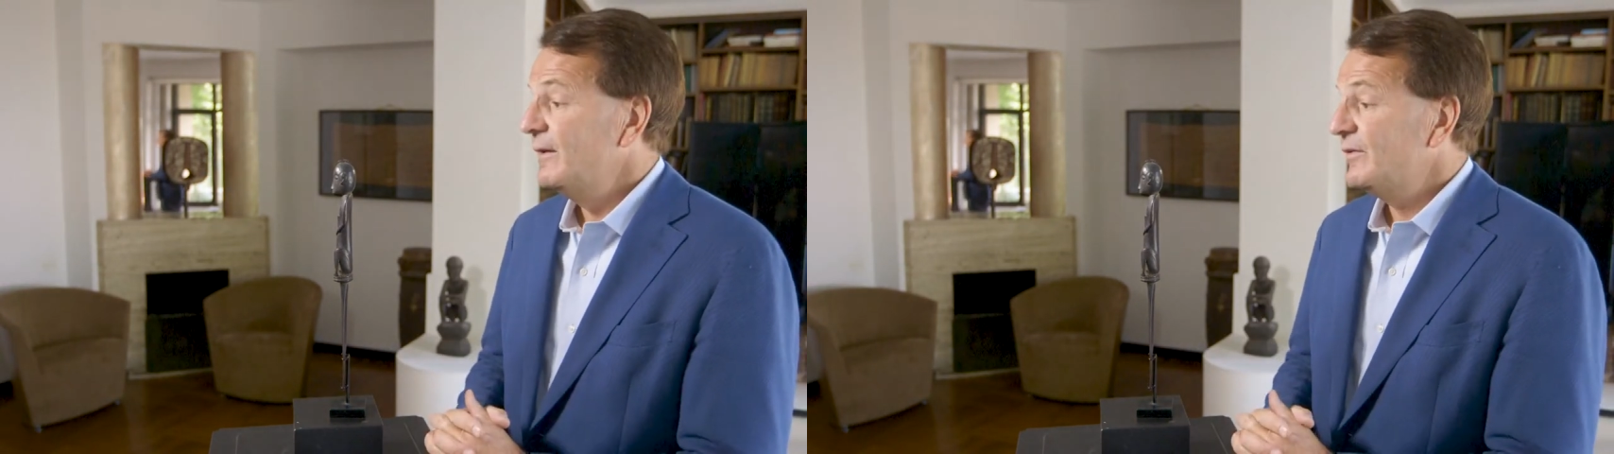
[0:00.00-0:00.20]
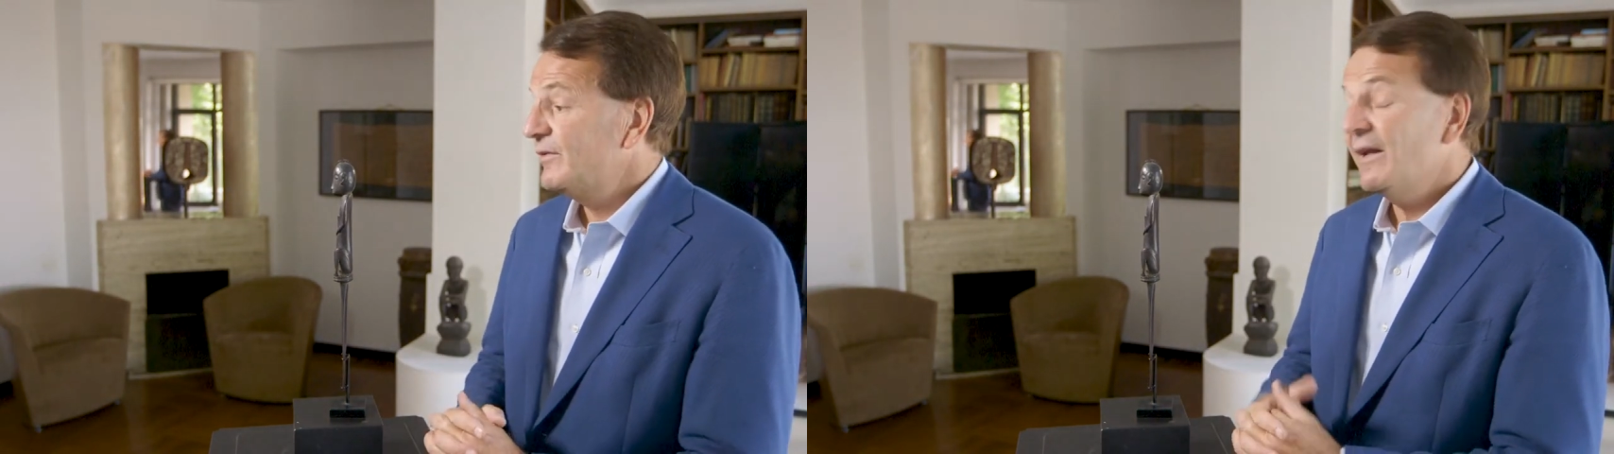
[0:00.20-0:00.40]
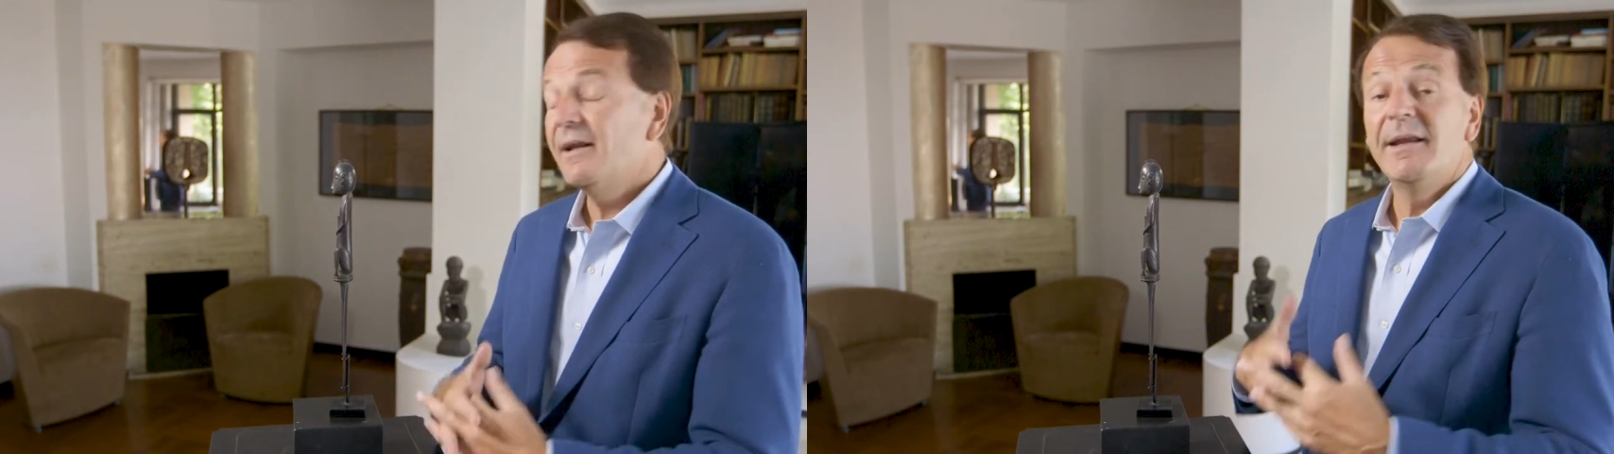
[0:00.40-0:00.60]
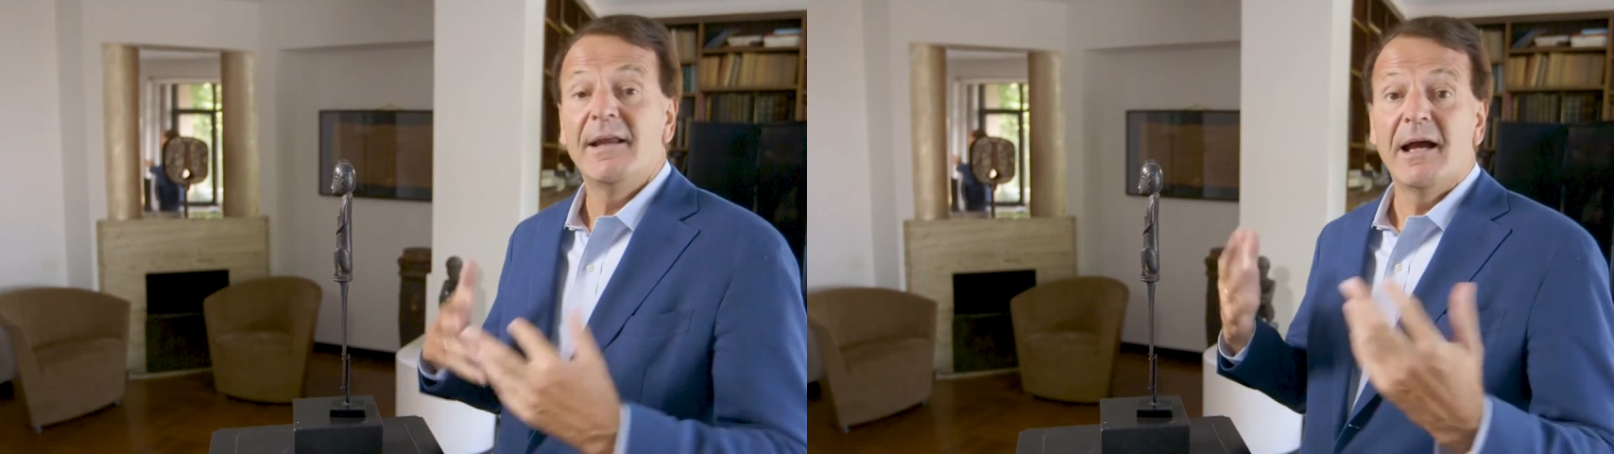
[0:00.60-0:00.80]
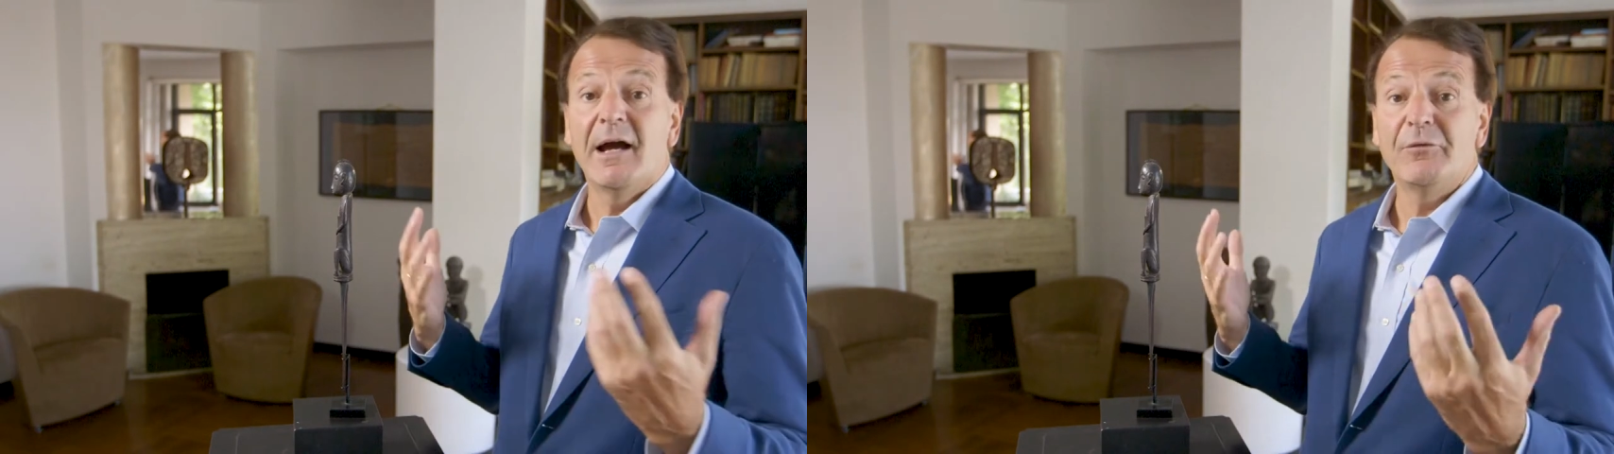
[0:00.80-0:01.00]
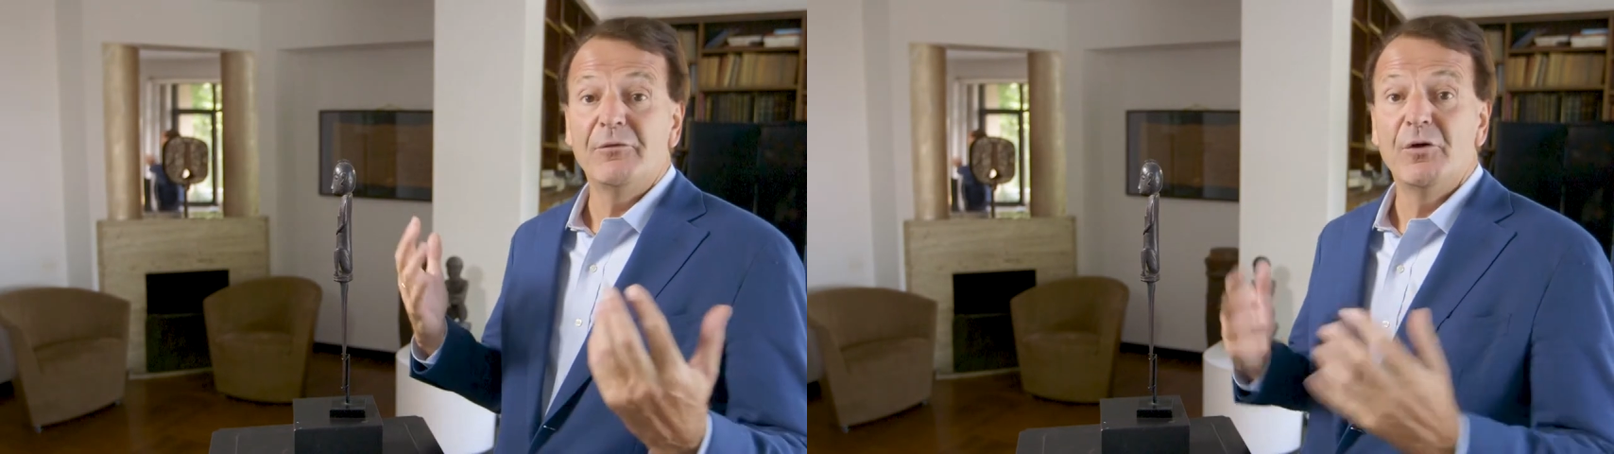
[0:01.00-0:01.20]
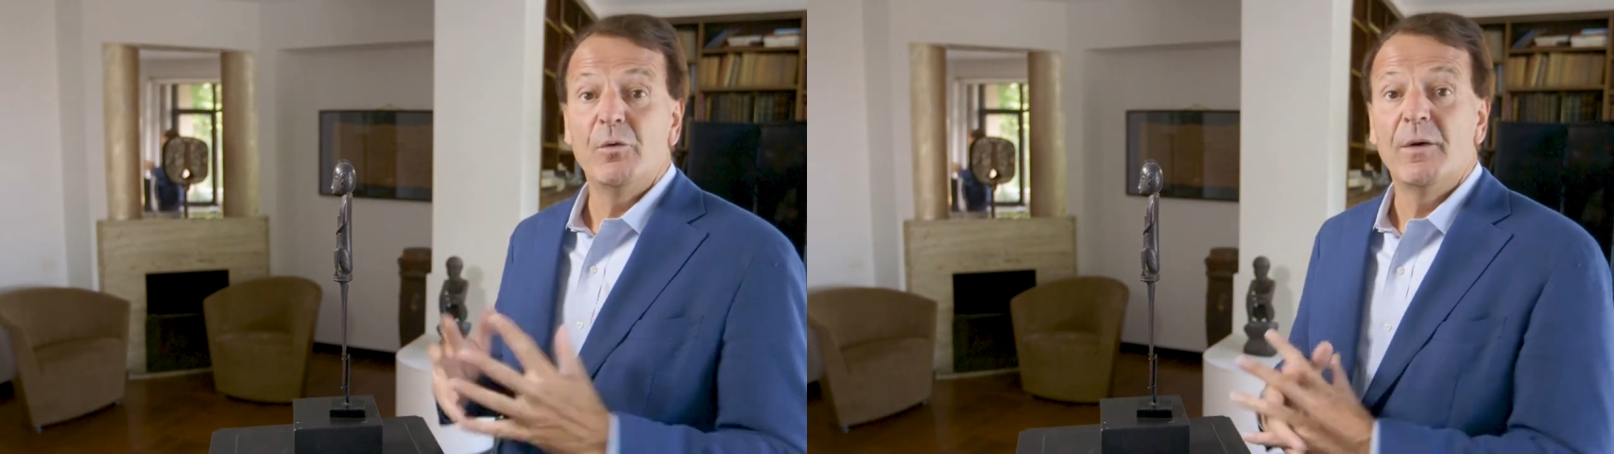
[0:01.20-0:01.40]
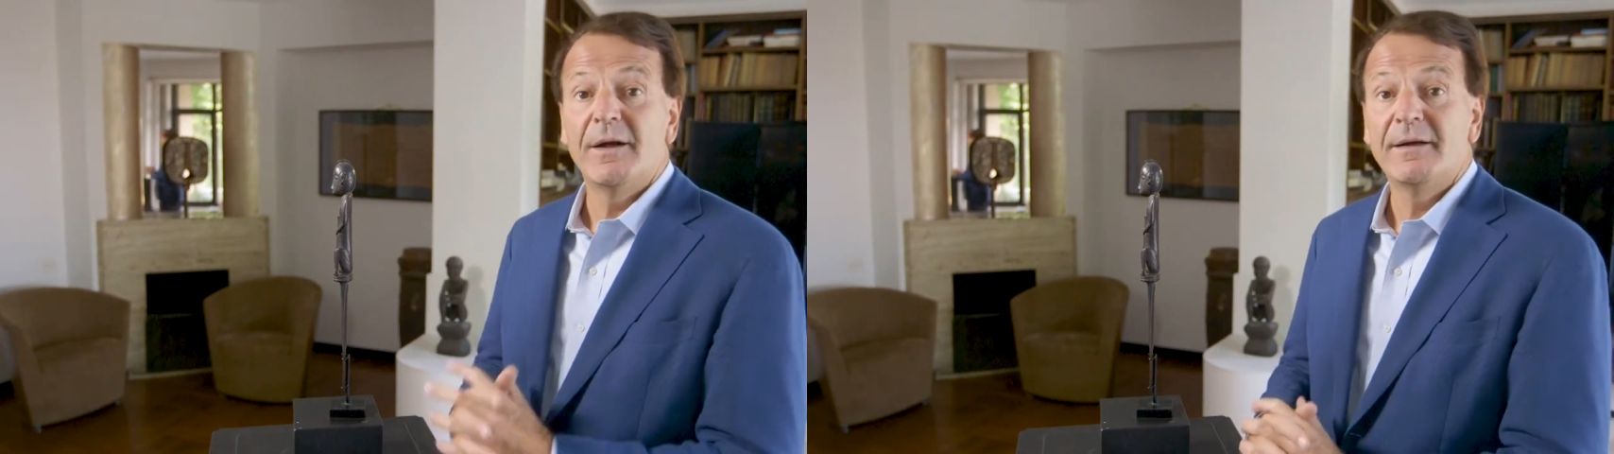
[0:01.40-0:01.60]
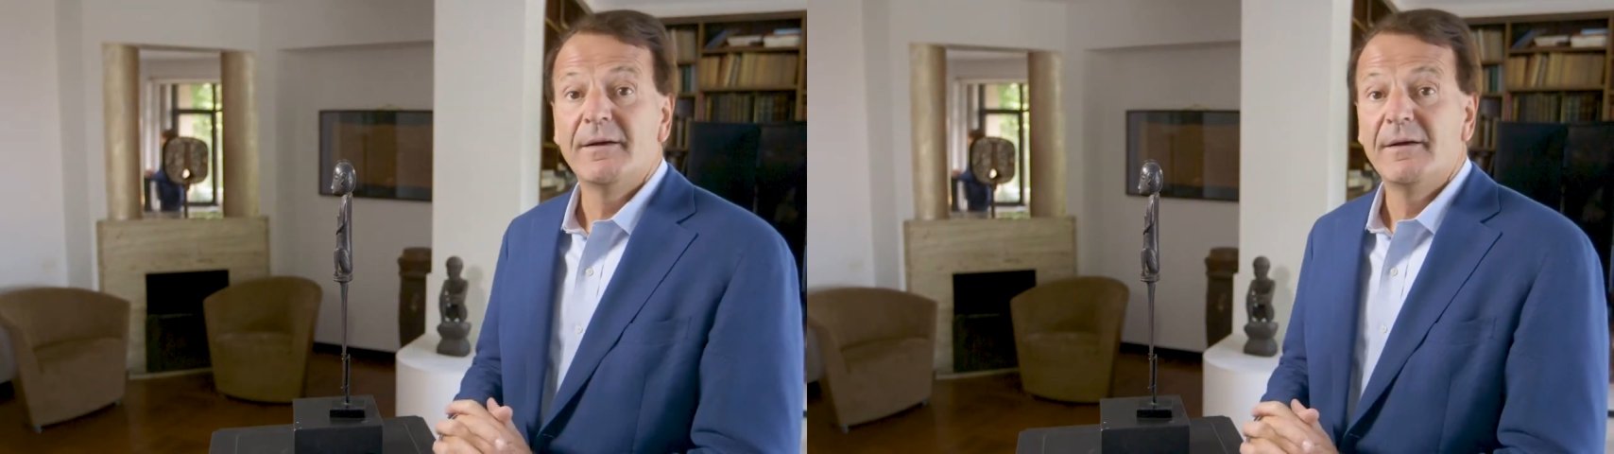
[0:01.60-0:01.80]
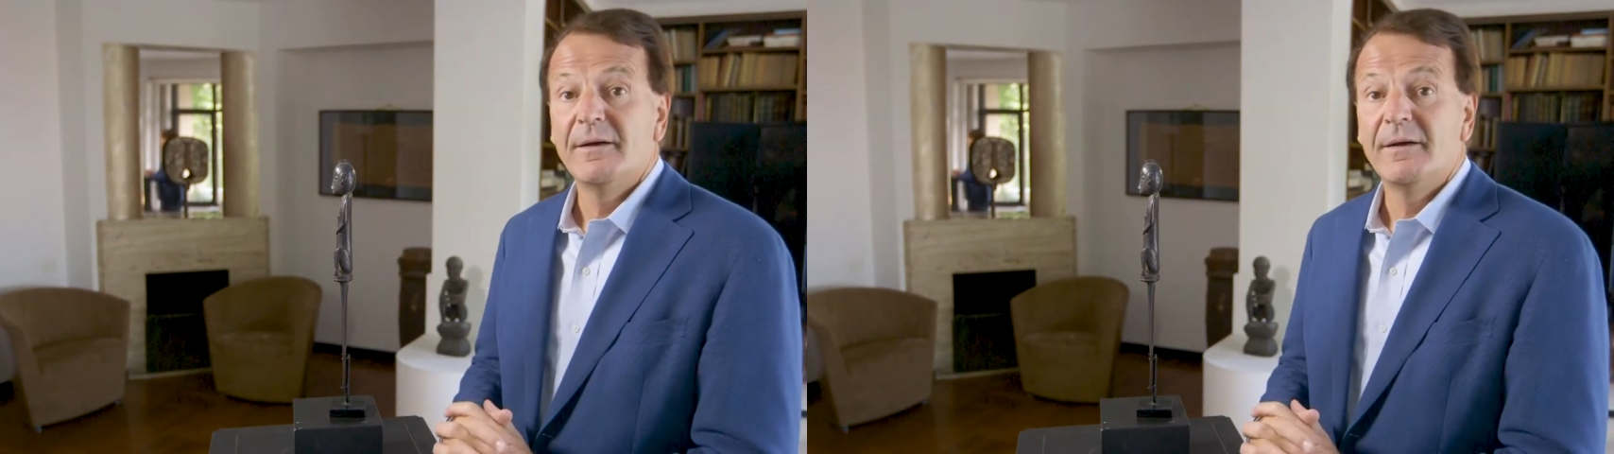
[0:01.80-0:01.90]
suddenly out of nowhere,